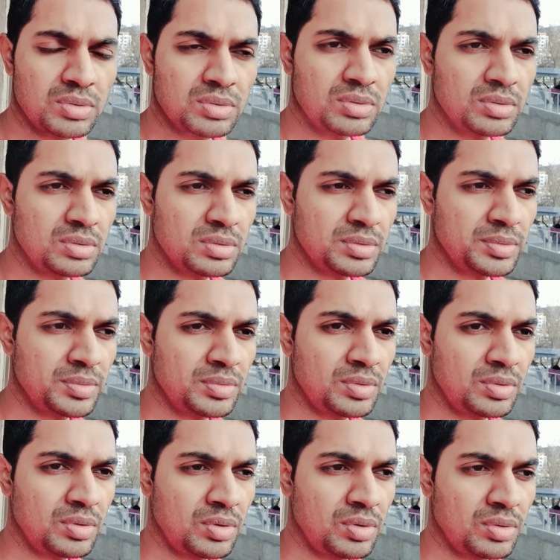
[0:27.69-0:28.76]

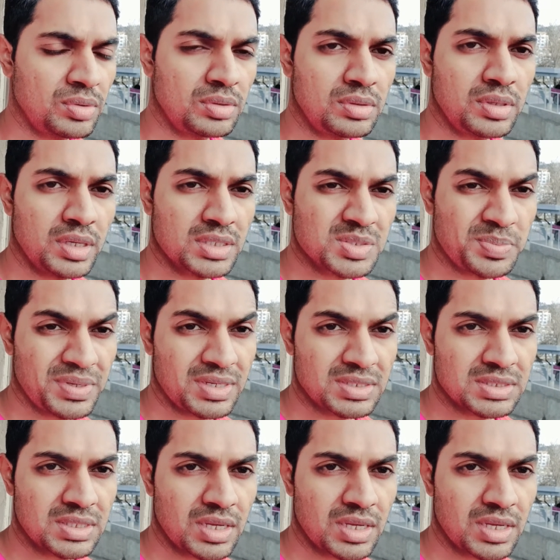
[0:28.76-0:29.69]
on the experience